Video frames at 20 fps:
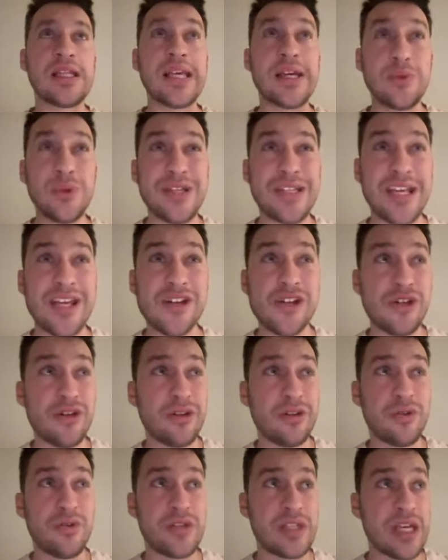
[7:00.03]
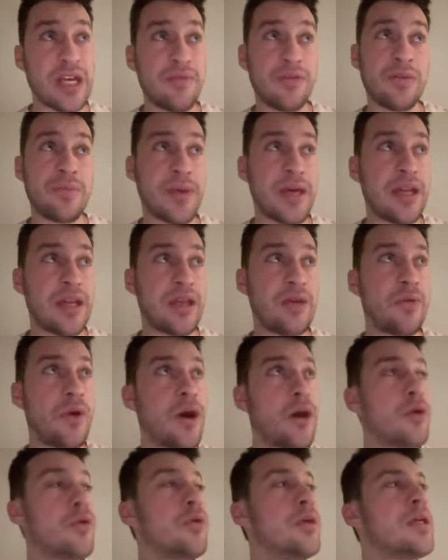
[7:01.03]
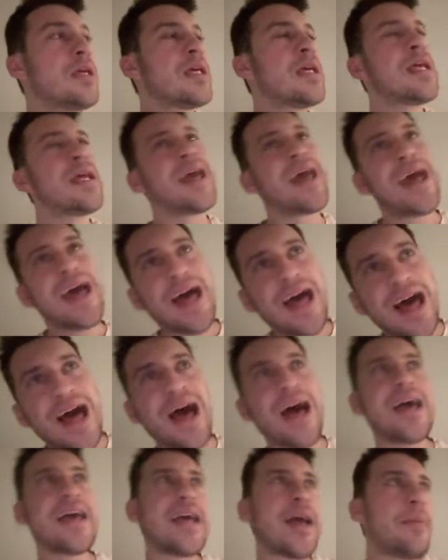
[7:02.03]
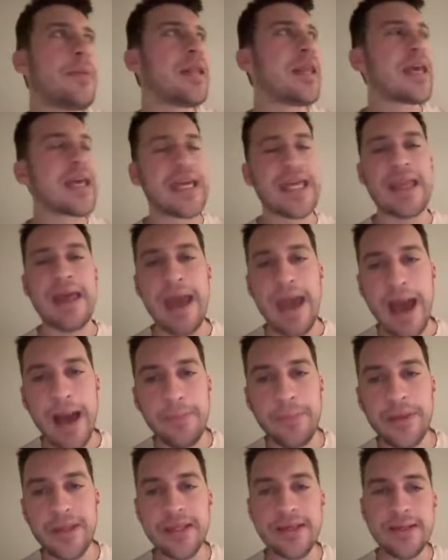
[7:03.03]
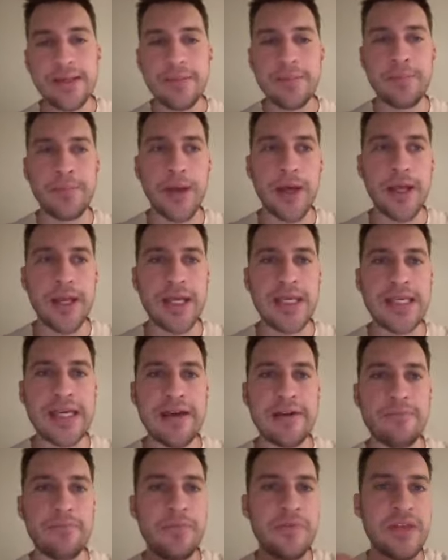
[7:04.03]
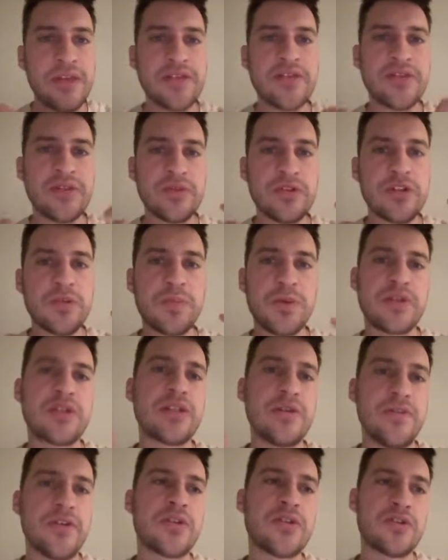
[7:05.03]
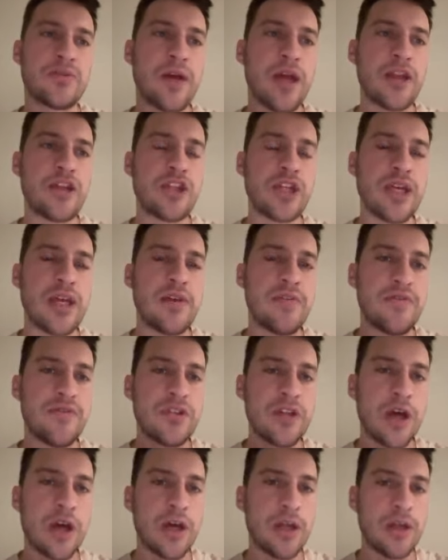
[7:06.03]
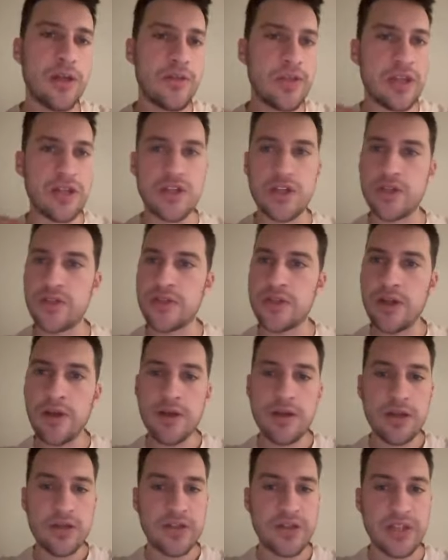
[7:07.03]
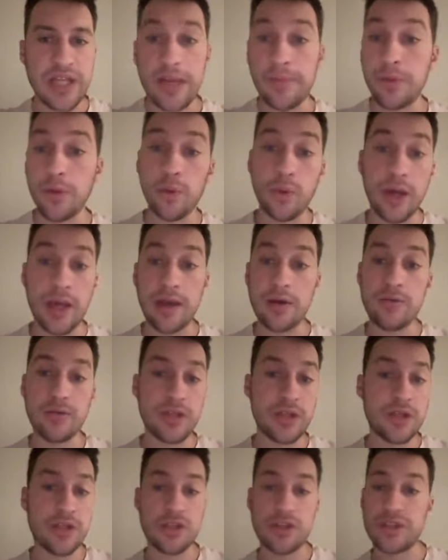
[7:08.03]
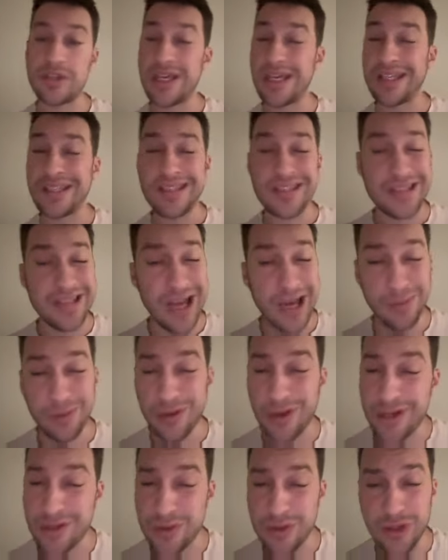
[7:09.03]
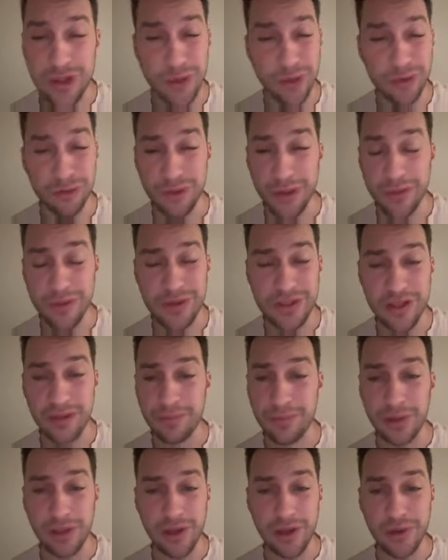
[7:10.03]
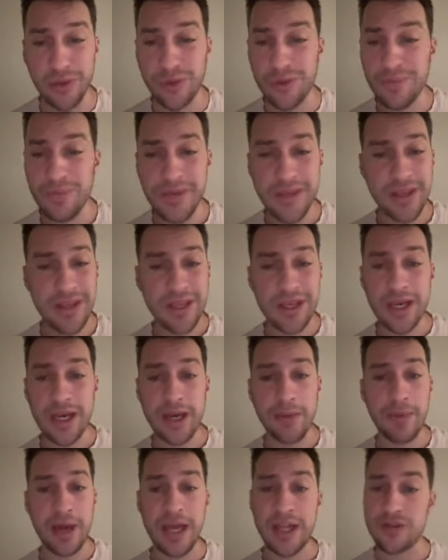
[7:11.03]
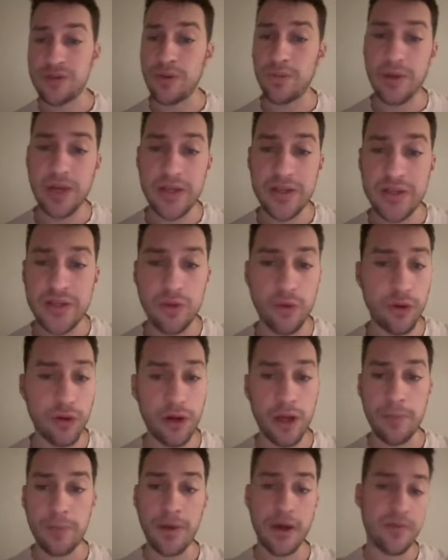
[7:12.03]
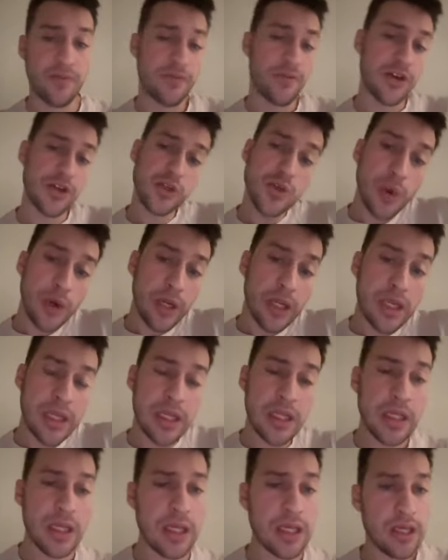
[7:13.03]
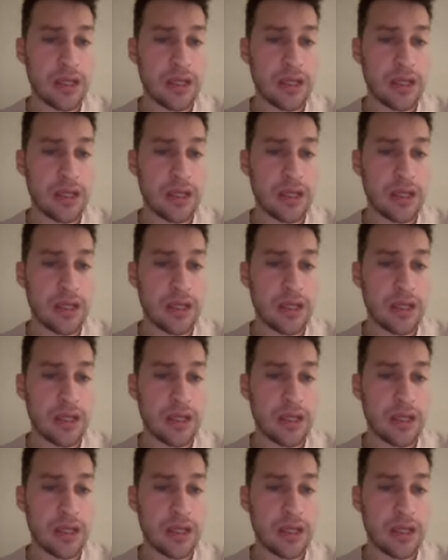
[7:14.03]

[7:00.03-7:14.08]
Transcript: liquidation or losing every penny you own. I, I mean, it can happen, but again, this specific strategy, if done, you just Staple Way, which is just like stop loss two or three percent below uh, my entry price or above if I shorted.